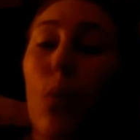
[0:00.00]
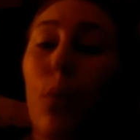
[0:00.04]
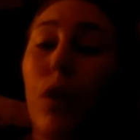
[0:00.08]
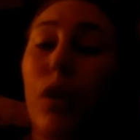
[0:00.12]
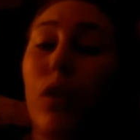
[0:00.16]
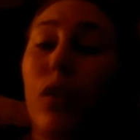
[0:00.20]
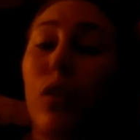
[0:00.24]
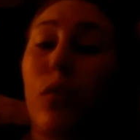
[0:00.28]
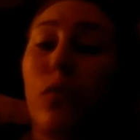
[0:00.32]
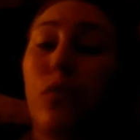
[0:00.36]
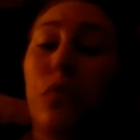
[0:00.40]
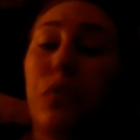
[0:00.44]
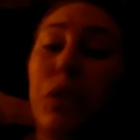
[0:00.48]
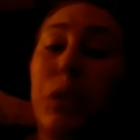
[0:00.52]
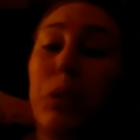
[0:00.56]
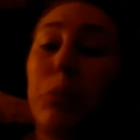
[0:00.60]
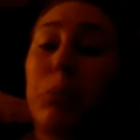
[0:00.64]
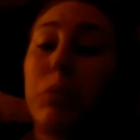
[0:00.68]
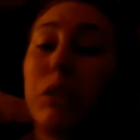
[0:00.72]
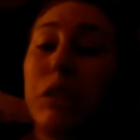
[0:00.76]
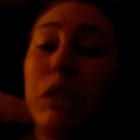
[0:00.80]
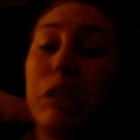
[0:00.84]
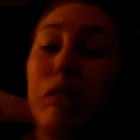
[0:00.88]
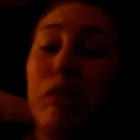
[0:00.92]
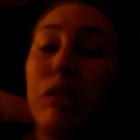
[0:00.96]
with no
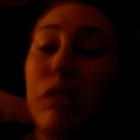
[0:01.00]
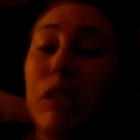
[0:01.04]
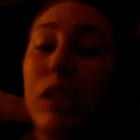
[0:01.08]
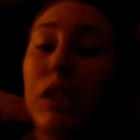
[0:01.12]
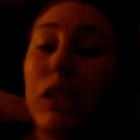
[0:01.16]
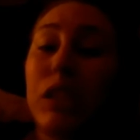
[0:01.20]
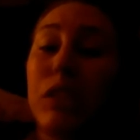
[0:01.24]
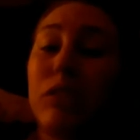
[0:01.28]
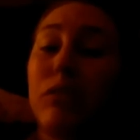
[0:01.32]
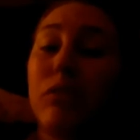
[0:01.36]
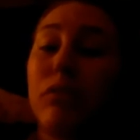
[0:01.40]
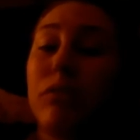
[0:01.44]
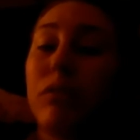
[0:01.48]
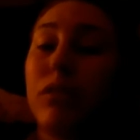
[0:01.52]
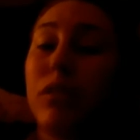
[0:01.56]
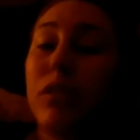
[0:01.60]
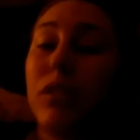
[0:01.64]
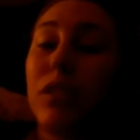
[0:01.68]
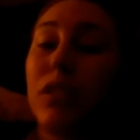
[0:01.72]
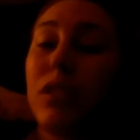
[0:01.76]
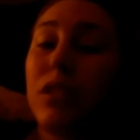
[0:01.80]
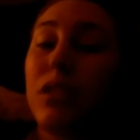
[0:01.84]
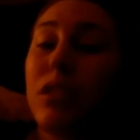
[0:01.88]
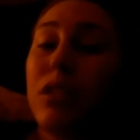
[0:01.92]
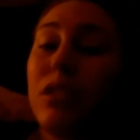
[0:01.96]
family
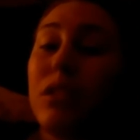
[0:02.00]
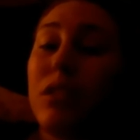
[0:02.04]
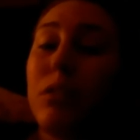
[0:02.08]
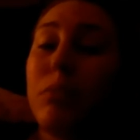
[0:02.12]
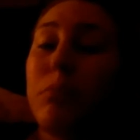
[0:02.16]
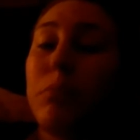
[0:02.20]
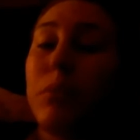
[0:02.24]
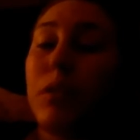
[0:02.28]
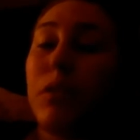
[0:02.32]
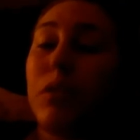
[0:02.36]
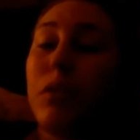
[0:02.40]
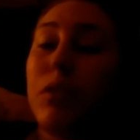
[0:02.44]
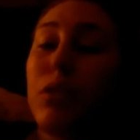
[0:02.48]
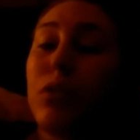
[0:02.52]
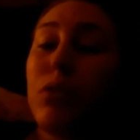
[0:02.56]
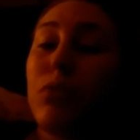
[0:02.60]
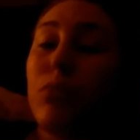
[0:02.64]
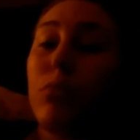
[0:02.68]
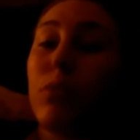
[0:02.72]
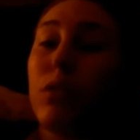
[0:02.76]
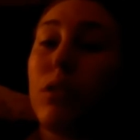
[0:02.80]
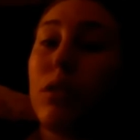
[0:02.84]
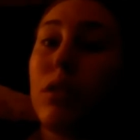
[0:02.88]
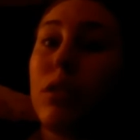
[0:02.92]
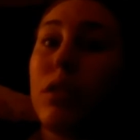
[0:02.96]
around, this is about
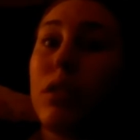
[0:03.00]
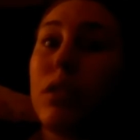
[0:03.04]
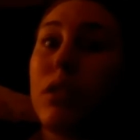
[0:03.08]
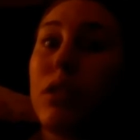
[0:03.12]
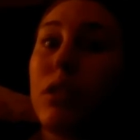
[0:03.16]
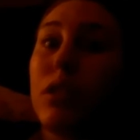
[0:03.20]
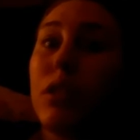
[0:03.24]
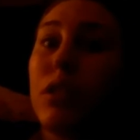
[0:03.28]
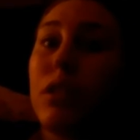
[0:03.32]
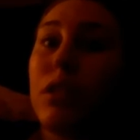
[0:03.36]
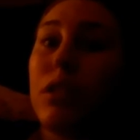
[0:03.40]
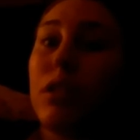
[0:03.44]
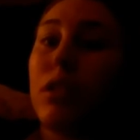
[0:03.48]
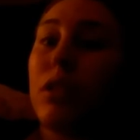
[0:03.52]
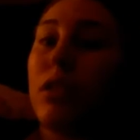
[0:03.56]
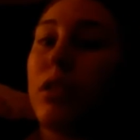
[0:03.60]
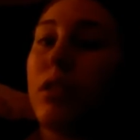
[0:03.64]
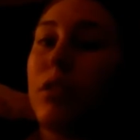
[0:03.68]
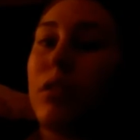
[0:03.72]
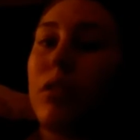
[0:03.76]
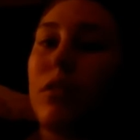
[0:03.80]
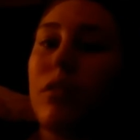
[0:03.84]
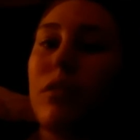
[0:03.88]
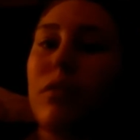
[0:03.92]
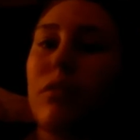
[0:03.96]
as real as it
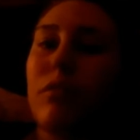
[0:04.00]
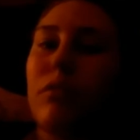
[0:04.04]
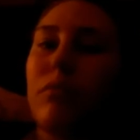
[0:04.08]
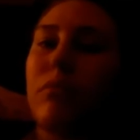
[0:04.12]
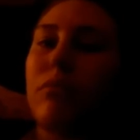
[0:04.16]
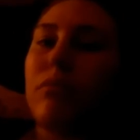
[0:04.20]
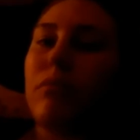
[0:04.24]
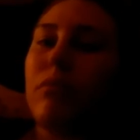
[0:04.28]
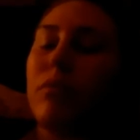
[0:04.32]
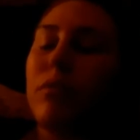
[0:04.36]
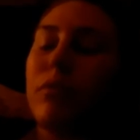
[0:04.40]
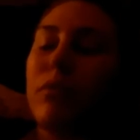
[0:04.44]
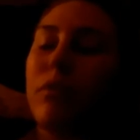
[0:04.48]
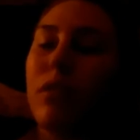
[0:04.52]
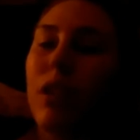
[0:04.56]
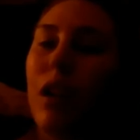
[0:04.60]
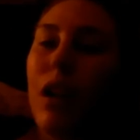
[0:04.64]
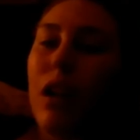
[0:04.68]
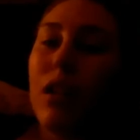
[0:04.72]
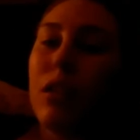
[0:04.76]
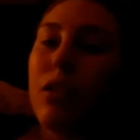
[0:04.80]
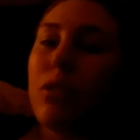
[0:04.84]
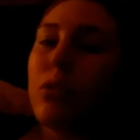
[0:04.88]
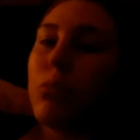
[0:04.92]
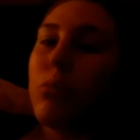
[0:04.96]
gets.
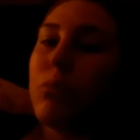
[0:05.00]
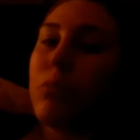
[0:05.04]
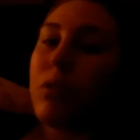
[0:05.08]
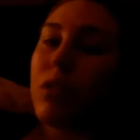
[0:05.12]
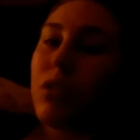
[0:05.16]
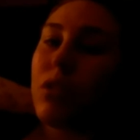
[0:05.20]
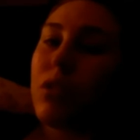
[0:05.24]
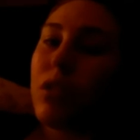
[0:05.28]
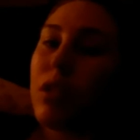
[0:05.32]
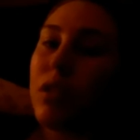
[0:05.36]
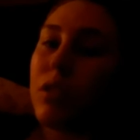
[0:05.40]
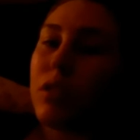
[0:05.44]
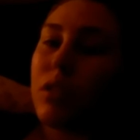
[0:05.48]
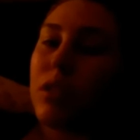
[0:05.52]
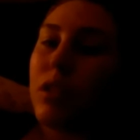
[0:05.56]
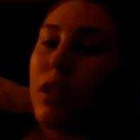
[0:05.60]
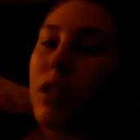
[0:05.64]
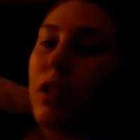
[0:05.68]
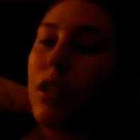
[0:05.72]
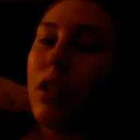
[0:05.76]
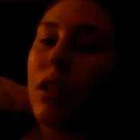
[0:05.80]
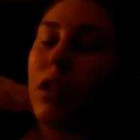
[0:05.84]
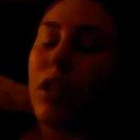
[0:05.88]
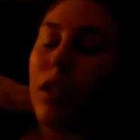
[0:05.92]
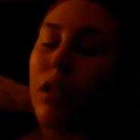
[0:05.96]
Not too much
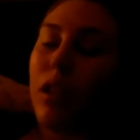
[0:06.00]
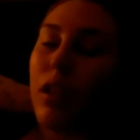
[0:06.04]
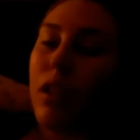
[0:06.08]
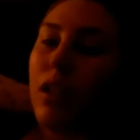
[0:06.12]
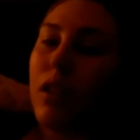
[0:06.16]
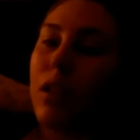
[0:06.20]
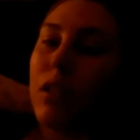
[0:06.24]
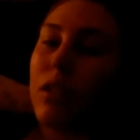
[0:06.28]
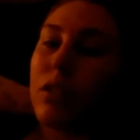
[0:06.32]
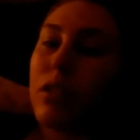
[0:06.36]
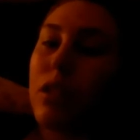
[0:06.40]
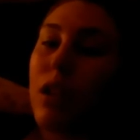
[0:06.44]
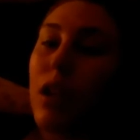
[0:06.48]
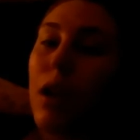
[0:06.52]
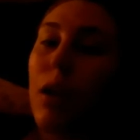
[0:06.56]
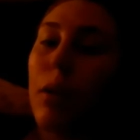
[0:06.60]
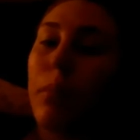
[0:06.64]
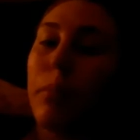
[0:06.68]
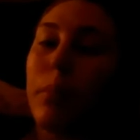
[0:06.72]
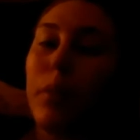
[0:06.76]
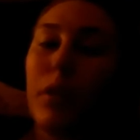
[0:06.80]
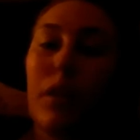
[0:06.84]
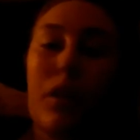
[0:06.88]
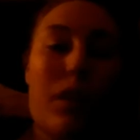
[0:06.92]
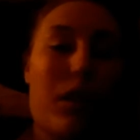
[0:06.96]
exciting things
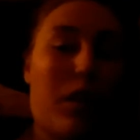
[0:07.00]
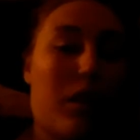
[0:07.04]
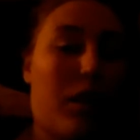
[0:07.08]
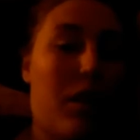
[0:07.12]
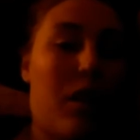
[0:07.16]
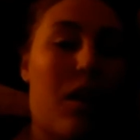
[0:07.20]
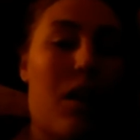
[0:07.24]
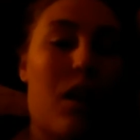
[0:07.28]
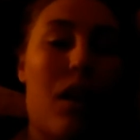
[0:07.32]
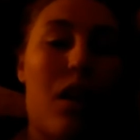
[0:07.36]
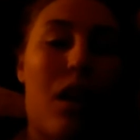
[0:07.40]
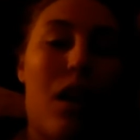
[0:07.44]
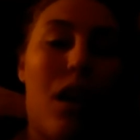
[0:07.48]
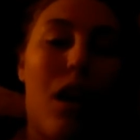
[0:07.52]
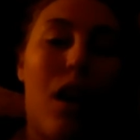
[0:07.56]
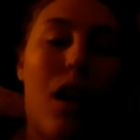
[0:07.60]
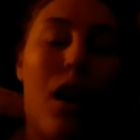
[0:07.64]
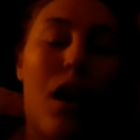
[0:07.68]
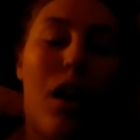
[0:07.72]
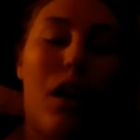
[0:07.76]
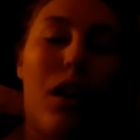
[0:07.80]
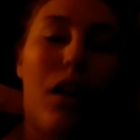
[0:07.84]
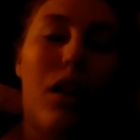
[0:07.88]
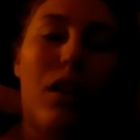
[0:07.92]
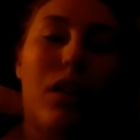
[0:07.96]
happening.
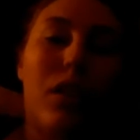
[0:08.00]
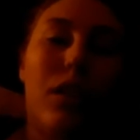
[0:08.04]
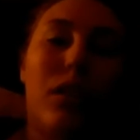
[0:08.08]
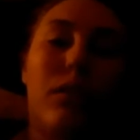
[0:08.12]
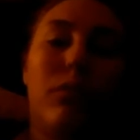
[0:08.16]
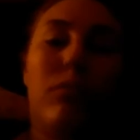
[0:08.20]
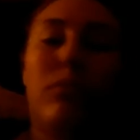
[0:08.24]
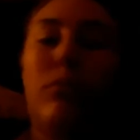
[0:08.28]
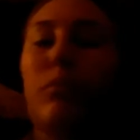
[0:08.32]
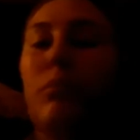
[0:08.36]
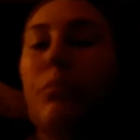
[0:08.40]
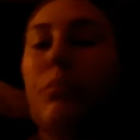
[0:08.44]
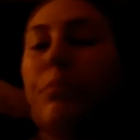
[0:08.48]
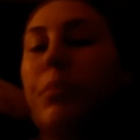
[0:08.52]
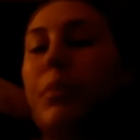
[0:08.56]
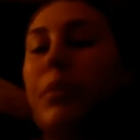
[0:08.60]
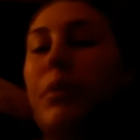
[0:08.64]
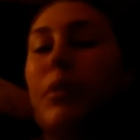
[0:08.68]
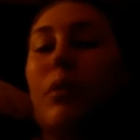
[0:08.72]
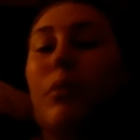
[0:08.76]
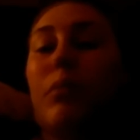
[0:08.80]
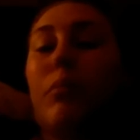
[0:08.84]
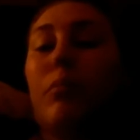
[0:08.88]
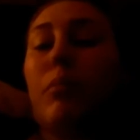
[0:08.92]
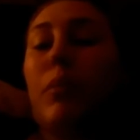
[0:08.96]
Um,
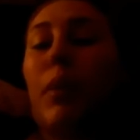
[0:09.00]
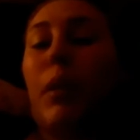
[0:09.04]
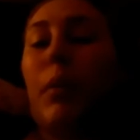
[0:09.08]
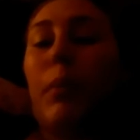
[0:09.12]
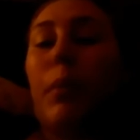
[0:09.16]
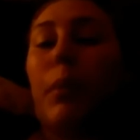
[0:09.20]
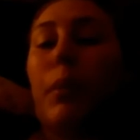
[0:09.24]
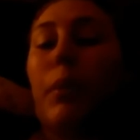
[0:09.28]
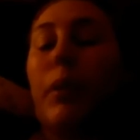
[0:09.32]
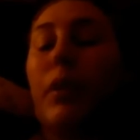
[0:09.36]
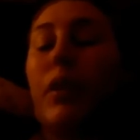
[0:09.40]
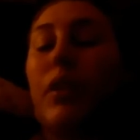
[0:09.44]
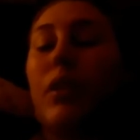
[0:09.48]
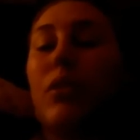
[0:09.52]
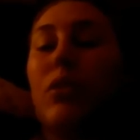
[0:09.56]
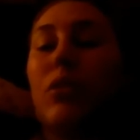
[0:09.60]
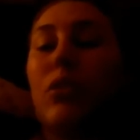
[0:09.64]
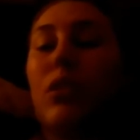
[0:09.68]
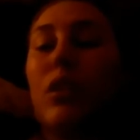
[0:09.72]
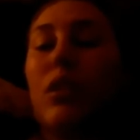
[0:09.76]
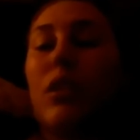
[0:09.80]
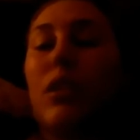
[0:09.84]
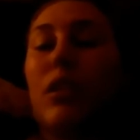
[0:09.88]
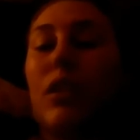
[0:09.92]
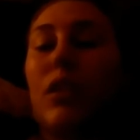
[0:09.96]
but maybe we
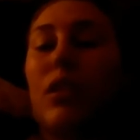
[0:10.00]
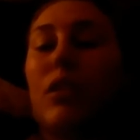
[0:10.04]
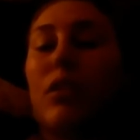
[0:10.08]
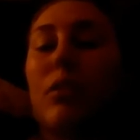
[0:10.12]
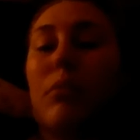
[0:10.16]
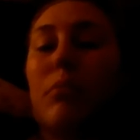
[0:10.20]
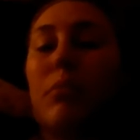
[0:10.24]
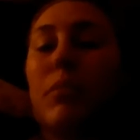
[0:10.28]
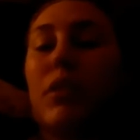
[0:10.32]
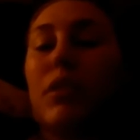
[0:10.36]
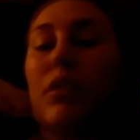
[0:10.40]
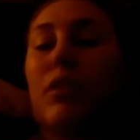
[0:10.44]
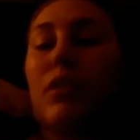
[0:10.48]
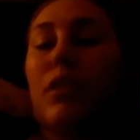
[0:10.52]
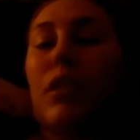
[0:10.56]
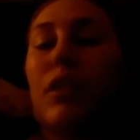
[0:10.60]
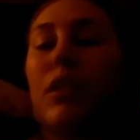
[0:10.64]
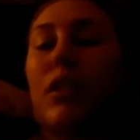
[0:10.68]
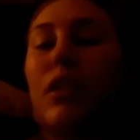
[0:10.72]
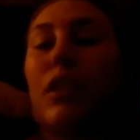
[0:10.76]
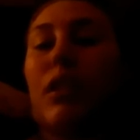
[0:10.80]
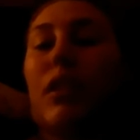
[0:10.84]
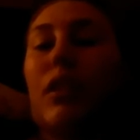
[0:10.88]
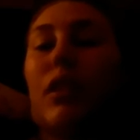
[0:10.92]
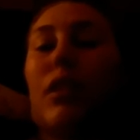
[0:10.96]
can try to get some
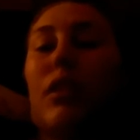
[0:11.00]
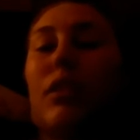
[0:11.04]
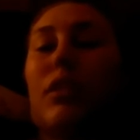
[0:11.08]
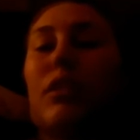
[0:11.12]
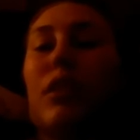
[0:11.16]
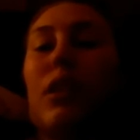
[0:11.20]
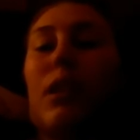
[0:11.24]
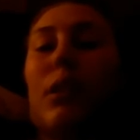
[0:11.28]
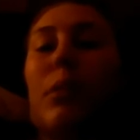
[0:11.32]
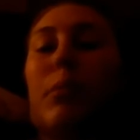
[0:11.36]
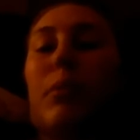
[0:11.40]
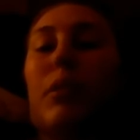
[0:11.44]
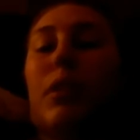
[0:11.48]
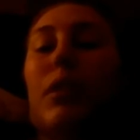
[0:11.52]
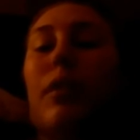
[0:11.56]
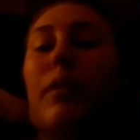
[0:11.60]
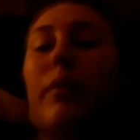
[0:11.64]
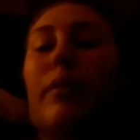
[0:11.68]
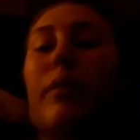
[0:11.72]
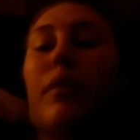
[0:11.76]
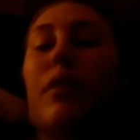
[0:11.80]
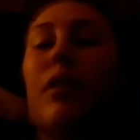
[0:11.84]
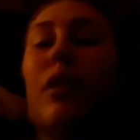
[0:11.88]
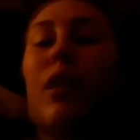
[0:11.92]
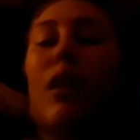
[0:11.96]
exciting things
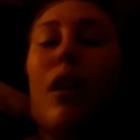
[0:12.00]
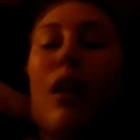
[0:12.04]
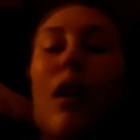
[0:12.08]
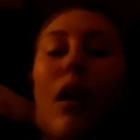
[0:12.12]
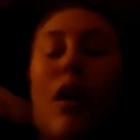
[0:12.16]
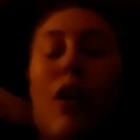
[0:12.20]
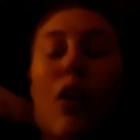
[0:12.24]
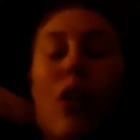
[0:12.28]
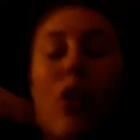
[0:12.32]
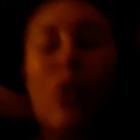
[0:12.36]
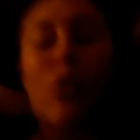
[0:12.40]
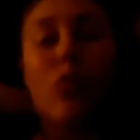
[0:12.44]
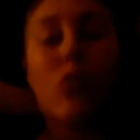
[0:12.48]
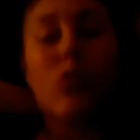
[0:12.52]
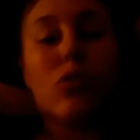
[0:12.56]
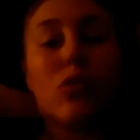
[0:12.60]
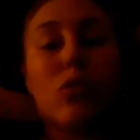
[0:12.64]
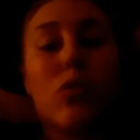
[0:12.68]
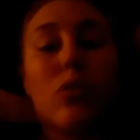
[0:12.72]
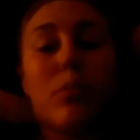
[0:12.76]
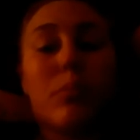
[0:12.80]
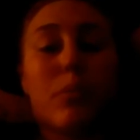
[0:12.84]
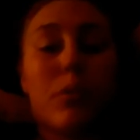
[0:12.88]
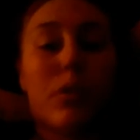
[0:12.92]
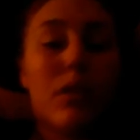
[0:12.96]
happening.
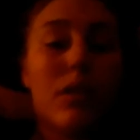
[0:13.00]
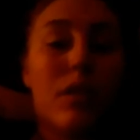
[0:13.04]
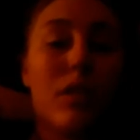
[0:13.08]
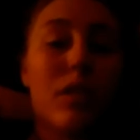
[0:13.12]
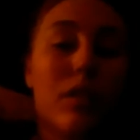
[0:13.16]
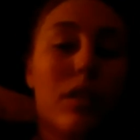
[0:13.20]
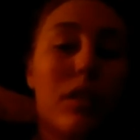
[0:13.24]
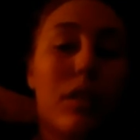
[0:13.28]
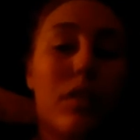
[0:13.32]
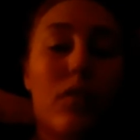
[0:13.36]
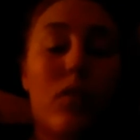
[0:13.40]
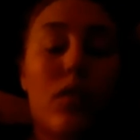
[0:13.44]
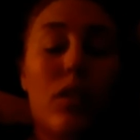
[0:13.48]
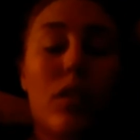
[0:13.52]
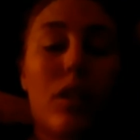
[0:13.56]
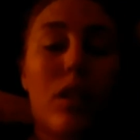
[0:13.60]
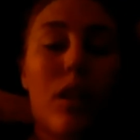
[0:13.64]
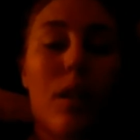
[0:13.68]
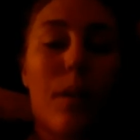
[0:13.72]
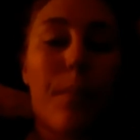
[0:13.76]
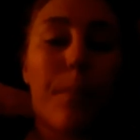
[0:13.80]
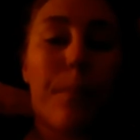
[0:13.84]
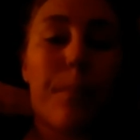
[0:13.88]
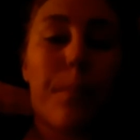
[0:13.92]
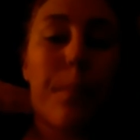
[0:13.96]
So I'm gonna leave
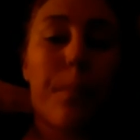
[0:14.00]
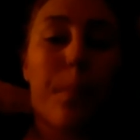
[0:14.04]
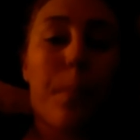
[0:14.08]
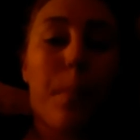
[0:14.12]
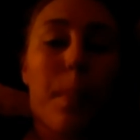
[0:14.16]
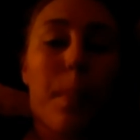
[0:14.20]
it.